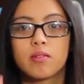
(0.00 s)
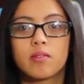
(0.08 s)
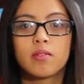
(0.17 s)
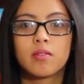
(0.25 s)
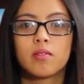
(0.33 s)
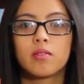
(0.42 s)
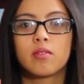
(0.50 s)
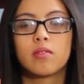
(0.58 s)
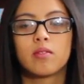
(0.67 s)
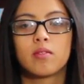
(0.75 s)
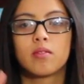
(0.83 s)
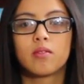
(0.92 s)

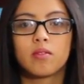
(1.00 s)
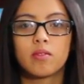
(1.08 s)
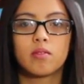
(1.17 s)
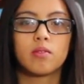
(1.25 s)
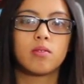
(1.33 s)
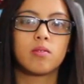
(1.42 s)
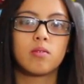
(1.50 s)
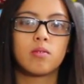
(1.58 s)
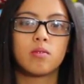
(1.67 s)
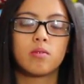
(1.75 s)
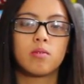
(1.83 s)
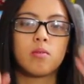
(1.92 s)

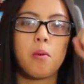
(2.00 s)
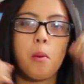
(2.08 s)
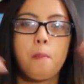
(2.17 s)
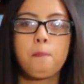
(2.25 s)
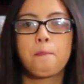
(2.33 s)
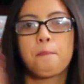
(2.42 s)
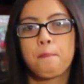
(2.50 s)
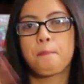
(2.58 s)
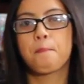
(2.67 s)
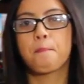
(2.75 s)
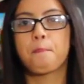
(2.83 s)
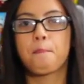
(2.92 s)

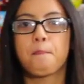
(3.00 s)
This person isn't speaking.